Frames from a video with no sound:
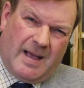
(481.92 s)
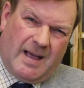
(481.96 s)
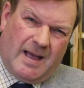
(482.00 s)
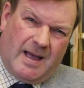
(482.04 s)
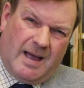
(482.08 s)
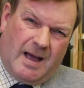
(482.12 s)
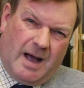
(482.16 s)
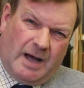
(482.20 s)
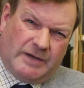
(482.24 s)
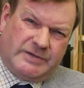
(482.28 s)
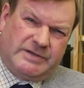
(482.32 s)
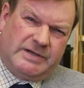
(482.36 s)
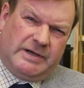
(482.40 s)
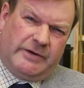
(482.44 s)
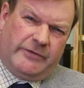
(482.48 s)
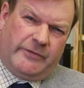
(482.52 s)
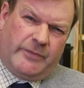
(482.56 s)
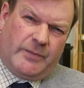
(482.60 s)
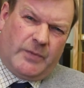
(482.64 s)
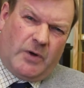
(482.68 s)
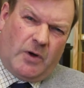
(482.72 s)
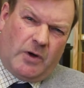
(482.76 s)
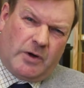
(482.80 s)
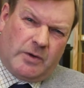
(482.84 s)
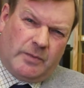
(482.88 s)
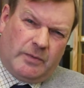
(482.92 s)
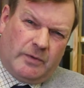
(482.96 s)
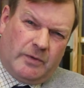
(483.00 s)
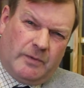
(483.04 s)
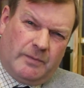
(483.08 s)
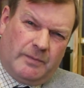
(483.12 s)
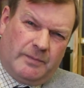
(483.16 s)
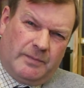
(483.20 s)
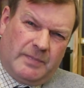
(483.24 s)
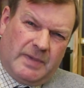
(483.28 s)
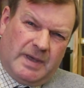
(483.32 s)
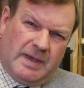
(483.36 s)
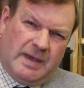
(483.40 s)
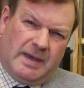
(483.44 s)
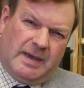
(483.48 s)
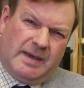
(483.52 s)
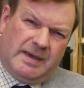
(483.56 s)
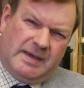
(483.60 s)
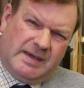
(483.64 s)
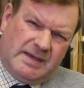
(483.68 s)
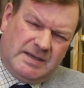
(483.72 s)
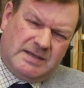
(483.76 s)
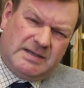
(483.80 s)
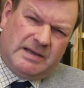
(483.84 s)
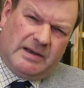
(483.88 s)
Utterly remarkable.
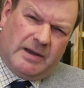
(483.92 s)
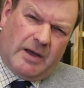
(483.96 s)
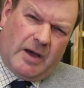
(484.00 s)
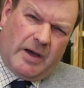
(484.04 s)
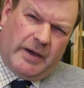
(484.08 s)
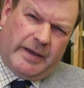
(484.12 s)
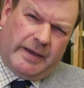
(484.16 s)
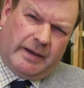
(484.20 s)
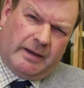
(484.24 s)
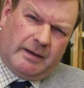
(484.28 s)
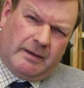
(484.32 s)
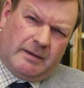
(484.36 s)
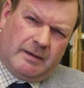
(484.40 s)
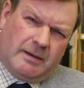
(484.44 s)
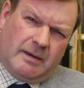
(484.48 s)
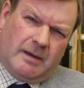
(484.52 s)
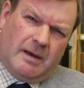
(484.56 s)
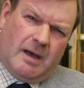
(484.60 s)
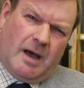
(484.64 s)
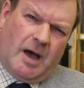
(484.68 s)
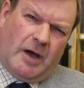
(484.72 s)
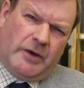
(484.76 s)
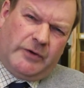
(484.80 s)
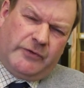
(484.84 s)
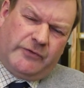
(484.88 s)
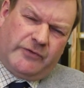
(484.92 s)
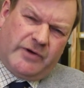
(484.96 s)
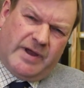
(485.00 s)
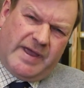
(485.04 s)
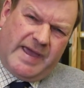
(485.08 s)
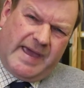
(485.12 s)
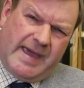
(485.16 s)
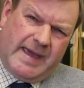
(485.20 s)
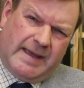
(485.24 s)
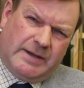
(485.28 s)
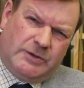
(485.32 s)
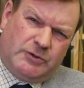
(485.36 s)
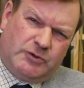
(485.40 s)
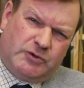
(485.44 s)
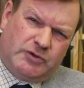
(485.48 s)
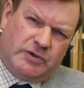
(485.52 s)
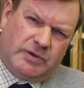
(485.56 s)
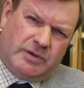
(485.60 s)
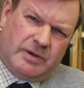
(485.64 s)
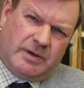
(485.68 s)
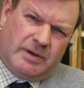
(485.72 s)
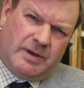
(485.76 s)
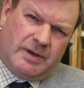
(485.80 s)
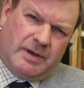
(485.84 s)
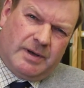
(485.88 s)
He's lying under a hedge,
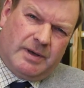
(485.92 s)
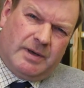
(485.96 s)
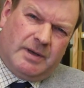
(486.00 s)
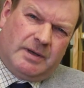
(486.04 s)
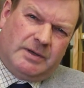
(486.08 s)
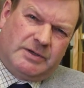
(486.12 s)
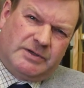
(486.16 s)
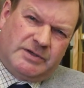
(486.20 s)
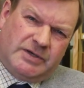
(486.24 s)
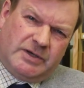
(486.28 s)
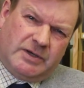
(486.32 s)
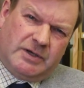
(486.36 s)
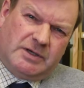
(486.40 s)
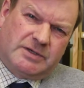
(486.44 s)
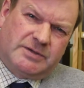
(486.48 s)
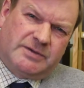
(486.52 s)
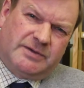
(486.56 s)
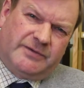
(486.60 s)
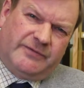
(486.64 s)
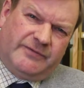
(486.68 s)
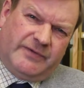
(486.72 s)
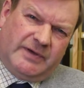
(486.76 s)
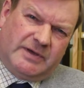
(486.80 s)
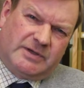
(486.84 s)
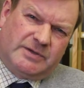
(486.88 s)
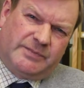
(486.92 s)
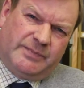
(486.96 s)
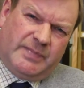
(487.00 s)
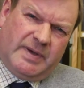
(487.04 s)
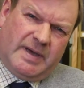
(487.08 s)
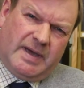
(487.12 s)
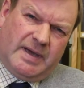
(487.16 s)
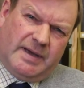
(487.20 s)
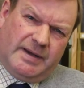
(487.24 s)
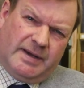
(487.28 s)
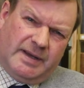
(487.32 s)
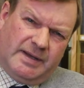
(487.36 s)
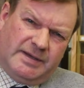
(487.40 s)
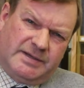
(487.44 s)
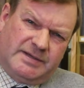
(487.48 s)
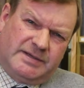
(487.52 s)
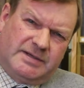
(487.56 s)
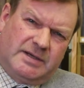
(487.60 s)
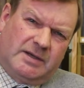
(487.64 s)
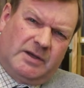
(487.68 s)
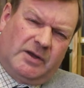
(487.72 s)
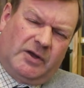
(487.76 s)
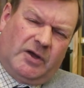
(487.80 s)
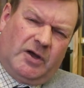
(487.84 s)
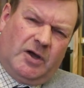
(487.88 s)
Turks with fixed
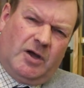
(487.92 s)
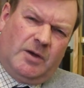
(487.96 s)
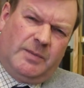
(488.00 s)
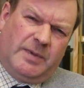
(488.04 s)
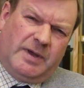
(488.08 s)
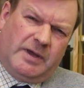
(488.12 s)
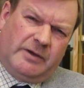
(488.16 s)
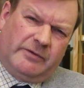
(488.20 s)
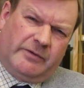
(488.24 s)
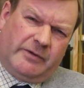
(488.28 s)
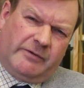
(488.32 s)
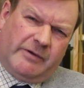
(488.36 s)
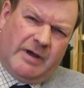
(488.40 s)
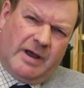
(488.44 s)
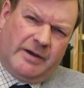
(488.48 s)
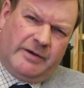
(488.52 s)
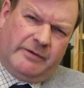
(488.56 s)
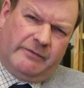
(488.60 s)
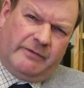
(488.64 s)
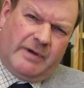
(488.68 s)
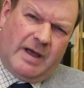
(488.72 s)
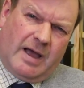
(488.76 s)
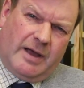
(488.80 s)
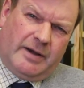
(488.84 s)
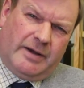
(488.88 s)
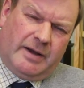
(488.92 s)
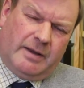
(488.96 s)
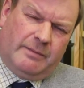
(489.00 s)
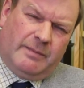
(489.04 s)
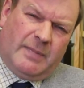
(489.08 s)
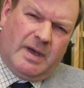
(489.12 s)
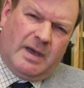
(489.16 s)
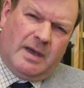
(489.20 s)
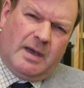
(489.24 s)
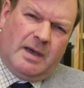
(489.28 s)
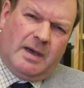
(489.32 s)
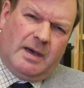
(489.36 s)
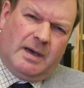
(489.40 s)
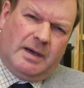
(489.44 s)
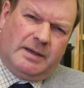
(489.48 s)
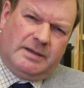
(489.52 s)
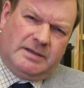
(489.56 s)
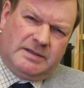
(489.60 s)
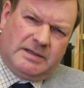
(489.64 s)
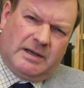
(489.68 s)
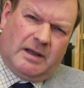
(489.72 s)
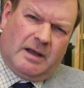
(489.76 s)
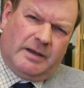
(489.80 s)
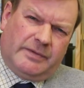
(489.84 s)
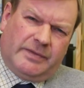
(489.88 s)
bayonets combing the ground around him, and
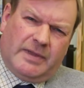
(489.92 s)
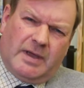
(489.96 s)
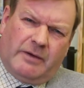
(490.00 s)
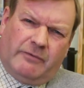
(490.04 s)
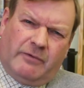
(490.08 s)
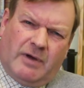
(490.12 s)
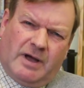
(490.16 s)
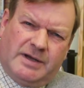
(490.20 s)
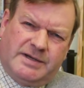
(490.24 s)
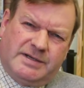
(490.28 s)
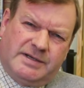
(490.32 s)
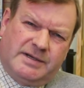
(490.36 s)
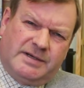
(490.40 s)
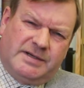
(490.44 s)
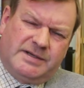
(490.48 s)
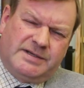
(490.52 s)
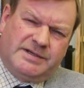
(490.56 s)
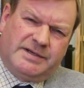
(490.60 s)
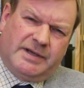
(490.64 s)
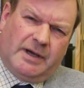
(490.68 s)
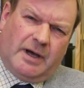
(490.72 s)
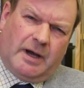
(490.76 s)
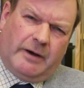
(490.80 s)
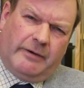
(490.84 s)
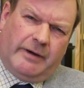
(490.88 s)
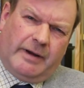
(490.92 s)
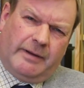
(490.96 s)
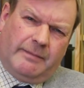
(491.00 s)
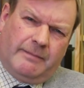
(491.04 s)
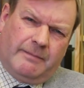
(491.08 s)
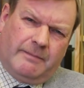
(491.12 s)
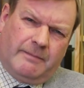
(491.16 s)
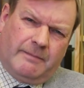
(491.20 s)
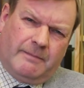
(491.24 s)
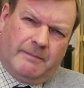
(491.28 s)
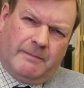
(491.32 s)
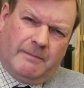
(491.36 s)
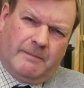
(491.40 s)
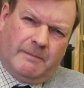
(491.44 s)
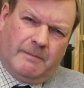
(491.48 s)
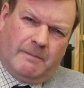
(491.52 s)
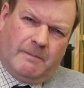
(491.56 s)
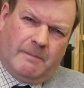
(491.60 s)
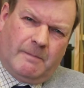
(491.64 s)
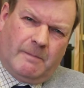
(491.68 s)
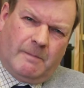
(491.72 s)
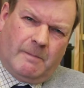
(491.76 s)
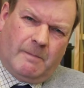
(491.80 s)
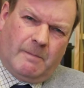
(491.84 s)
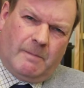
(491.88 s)
he's lying there writing in his diary.
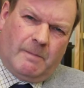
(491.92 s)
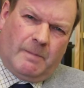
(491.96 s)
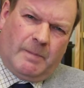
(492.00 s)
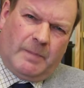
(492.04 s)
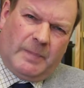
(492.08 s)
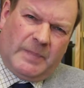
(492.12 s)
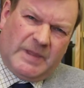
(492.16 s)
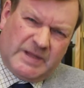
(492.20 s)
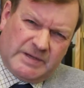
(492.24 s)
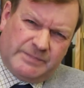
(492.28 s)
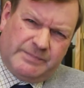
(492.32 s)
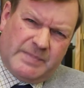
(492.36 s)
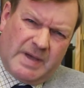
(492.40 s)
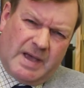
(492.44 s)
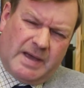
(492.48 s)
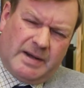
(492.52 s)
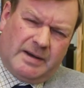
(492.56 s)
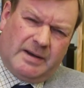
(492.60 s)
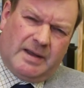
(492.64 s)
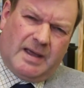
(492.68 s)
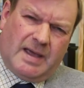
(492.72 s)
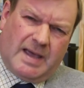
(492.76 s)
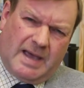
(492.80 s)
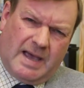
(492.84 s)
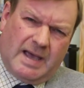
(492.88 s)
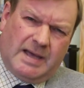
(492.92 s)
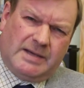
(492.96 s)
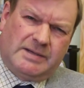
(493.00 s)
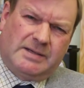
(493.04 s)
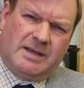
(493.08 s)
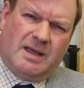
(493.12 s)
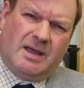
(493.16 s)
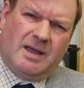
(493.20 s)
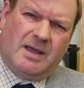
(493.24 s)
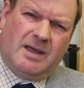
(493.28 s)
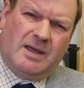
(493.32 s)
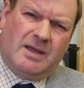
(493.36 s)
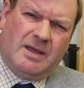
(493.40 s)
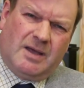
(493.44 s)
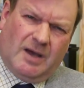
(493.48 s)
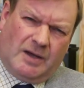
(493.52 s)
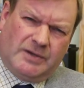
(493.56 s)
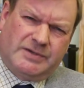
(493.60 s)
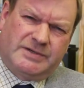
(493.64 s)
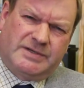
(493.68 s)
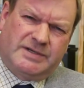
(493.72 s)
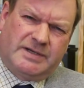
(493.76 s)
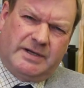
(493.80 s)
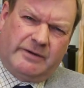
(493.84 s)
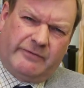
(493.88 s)
This man had
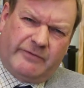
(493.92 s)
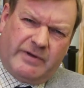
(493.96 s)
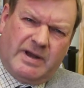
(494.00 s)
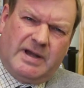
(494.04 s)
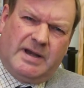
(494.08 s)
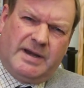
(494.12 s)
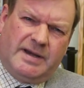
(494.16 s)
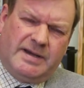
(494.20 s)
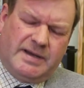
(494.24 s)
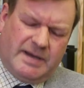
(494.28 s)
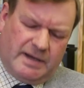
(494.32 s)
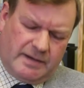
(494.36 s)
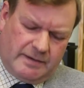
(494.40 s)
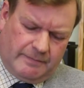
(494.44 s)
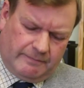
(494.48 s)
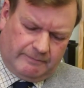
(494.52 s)
guts, he really did.